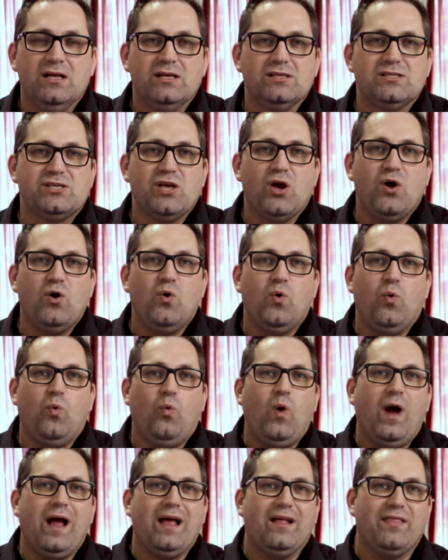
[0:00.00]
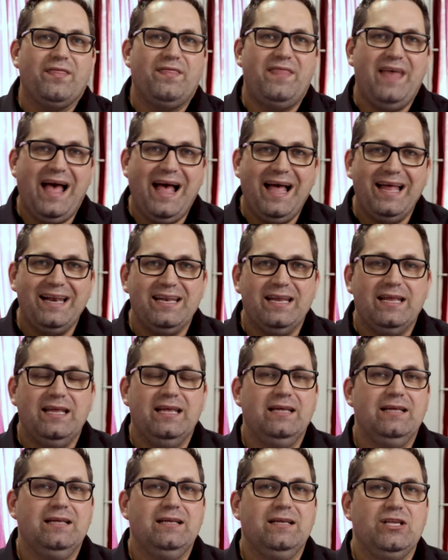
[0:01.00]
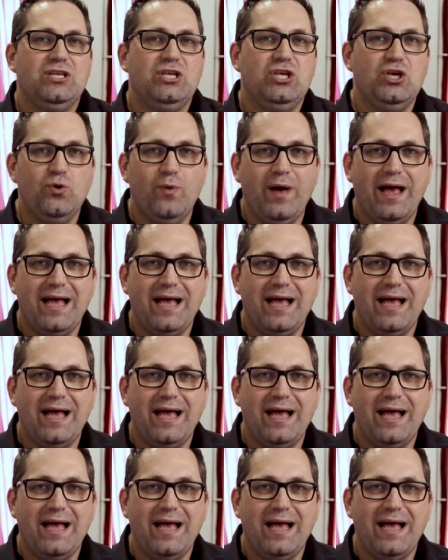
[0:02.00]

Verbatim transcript: So while that U